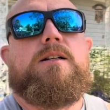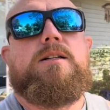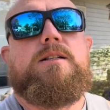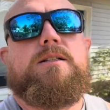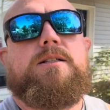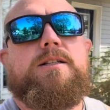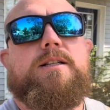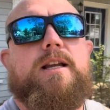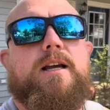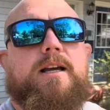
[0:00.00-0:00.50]

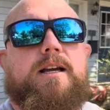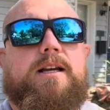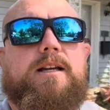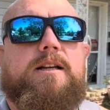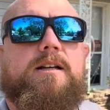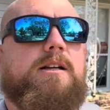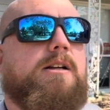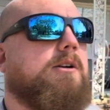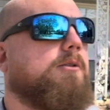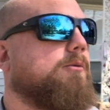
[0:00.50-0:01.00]
Today,
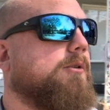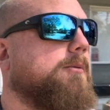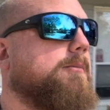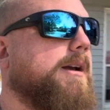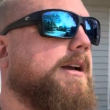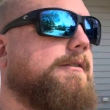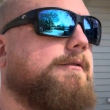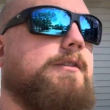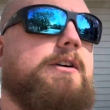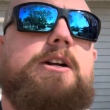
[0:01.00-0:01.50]
I want to
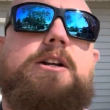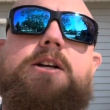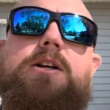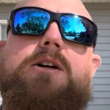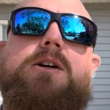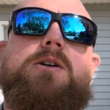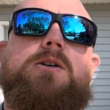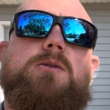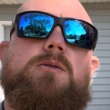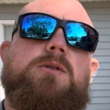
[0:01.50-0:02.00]
make a
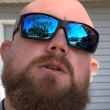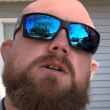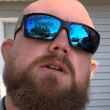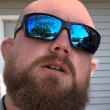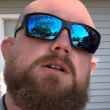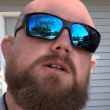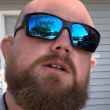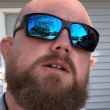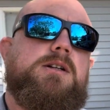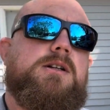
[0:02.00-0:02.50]
video
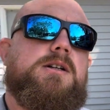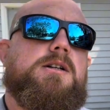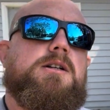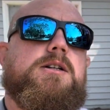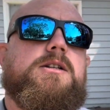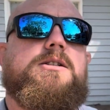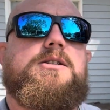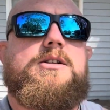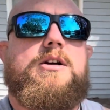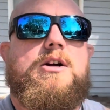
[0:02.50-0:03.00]

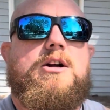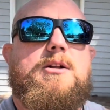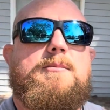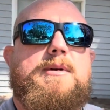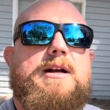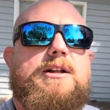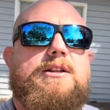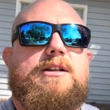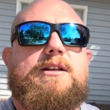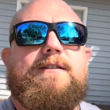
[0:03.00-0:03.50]
talking
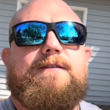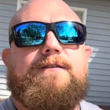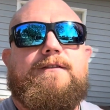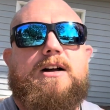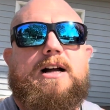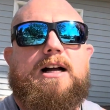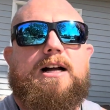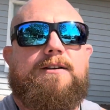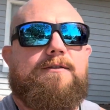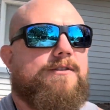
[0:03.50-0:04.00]
about the
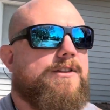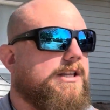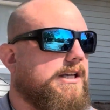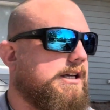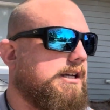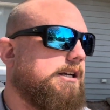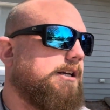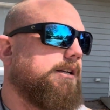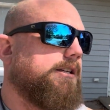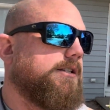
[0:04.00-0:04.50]
5
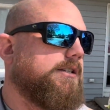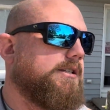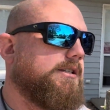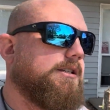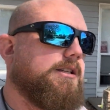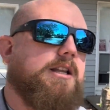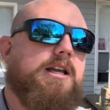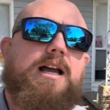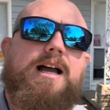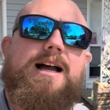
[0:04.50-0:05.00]
things
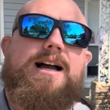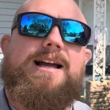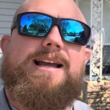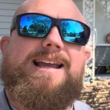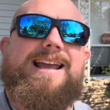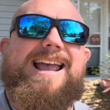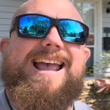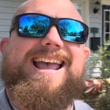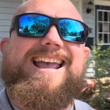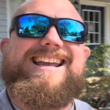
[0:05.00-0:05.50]
that I
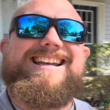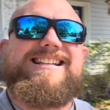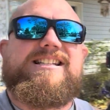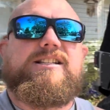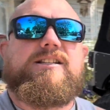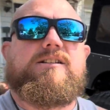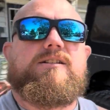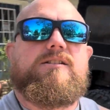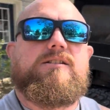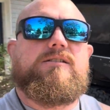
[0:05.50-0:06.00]

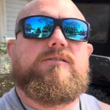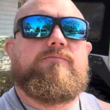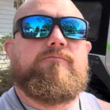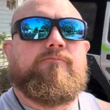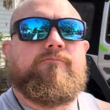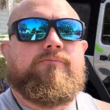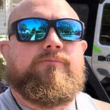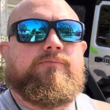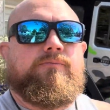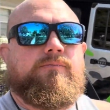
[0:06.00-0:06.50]
hate
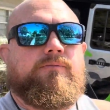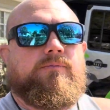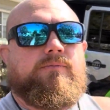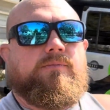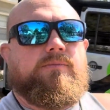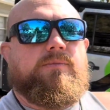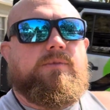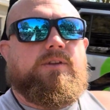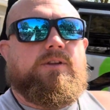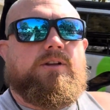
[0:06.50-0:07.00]

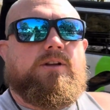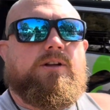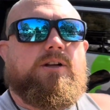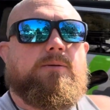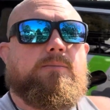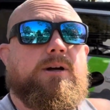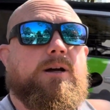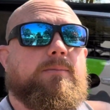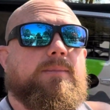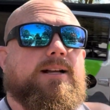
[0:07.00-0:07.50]

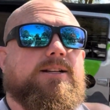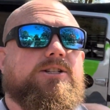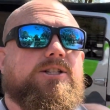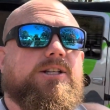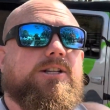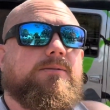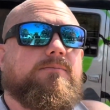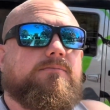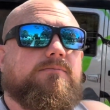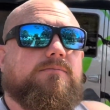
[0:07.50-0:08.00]
about my Jeep.